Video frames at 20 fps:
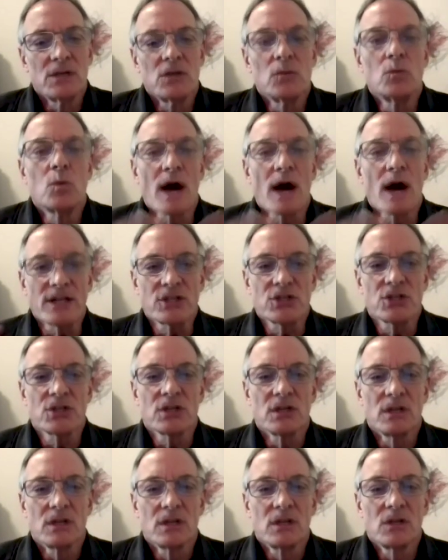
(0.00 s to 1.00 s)
you
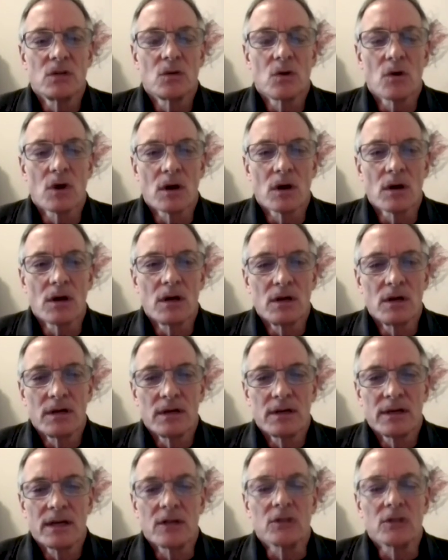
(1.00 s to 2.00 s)
watch your
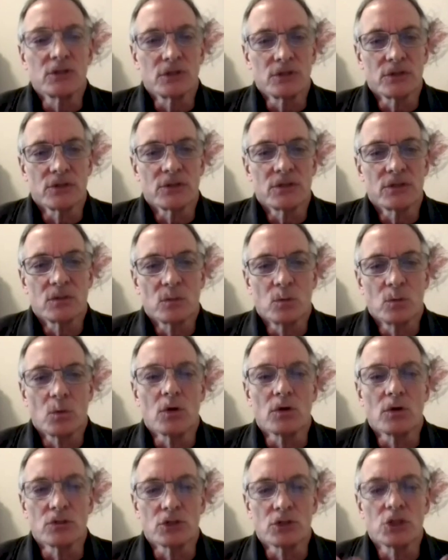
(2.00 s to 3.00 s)
elders'
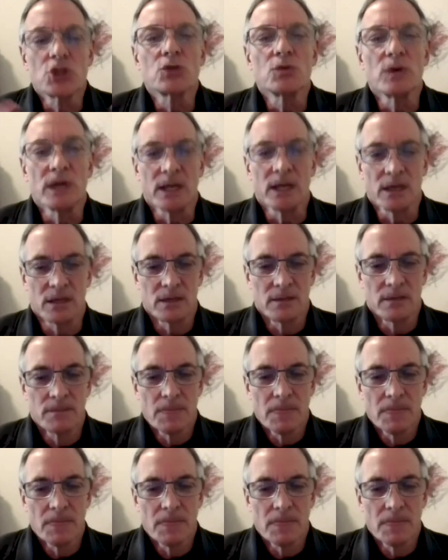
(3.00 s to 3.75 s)
world shrink.